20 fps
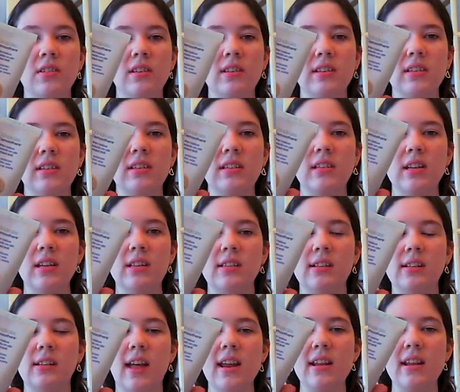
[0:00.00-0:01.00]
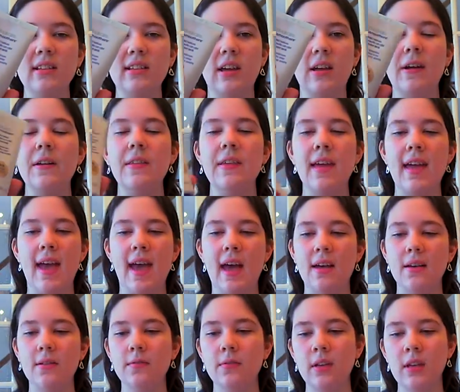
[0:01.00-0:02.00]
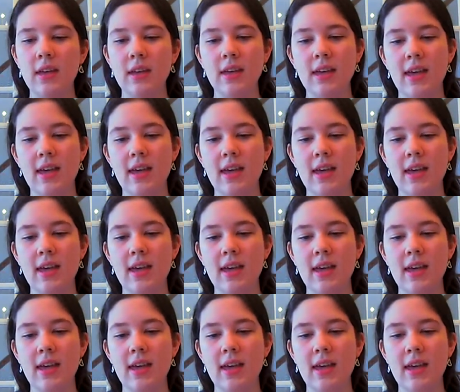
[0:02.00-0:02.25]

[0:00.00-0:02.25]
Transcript: This is in the lightest color they have,